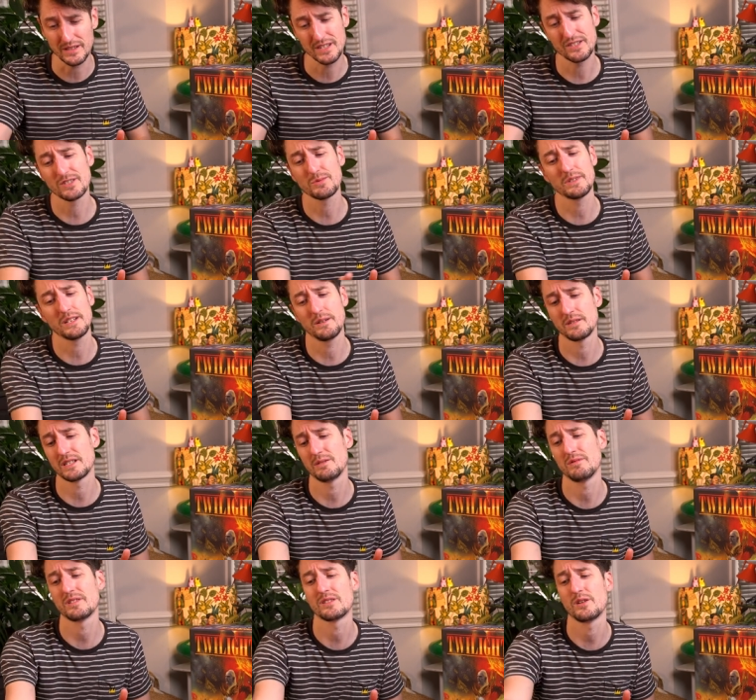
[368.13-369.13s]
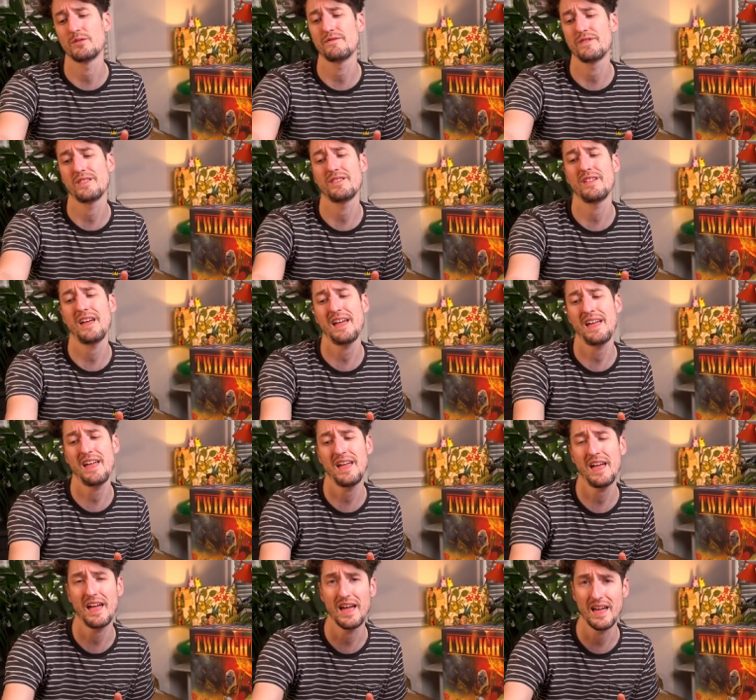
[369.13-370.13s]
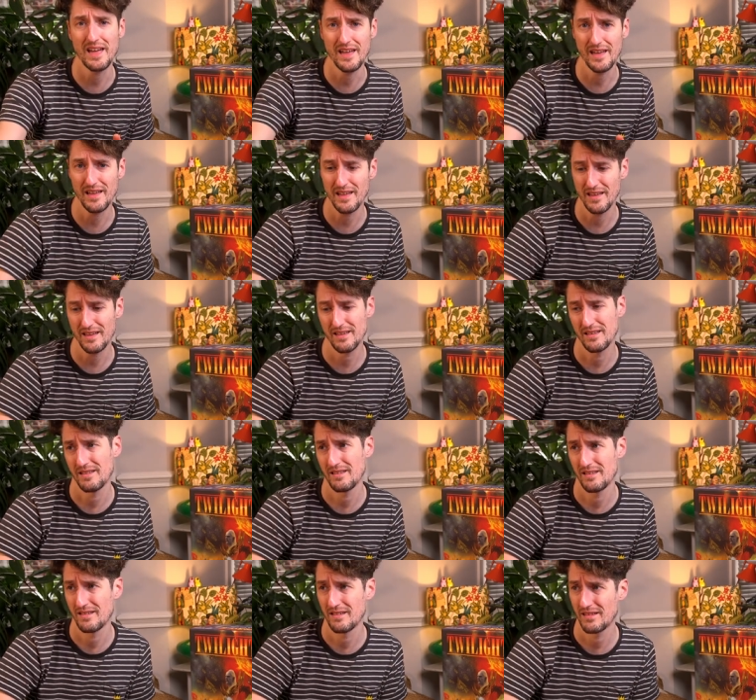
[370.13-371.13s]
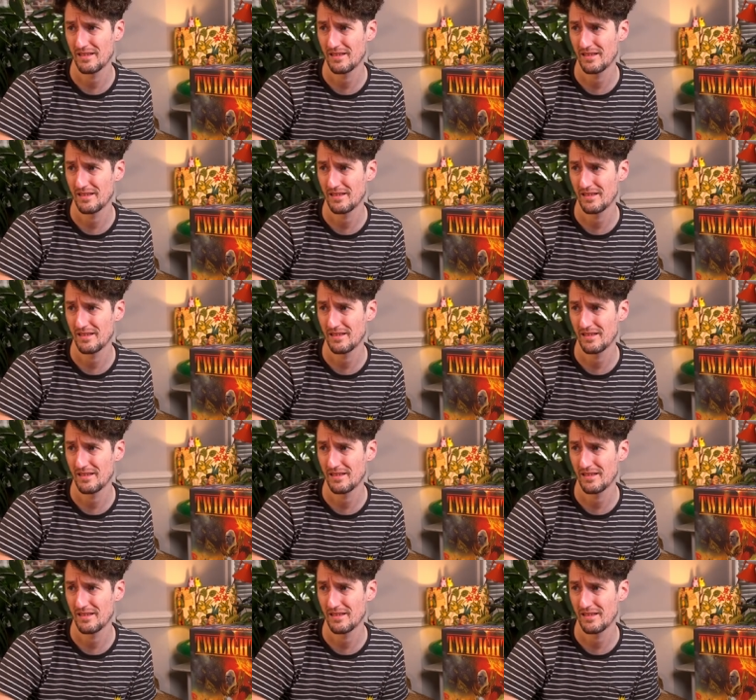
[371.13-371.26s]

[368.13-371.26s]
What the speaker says: and I just want to go and see what's over there. And in terms